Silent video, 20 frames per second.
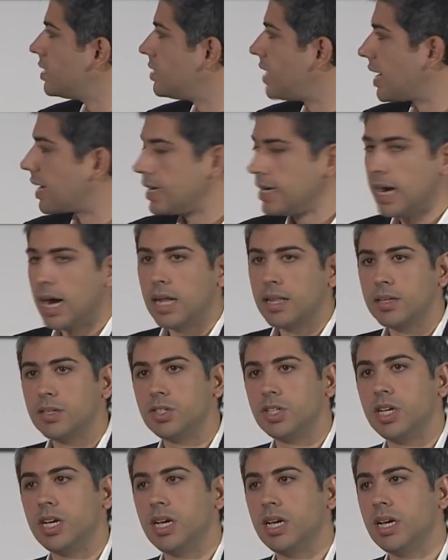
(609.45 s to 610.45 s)

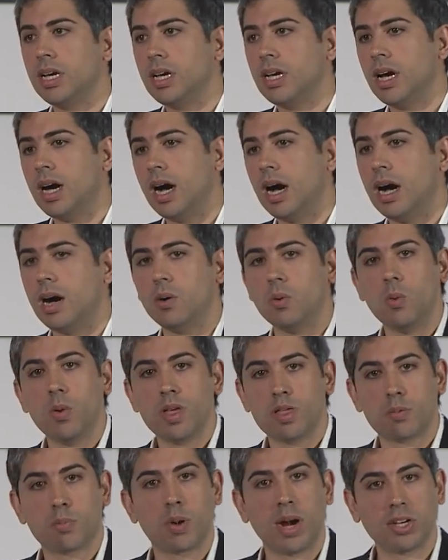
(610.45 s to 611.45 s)
technology
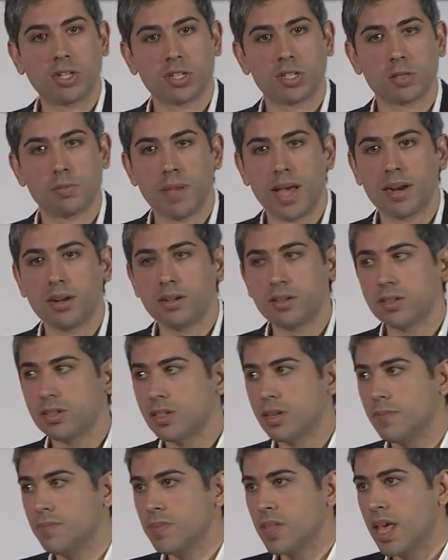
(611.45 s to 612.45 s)
with precious metals,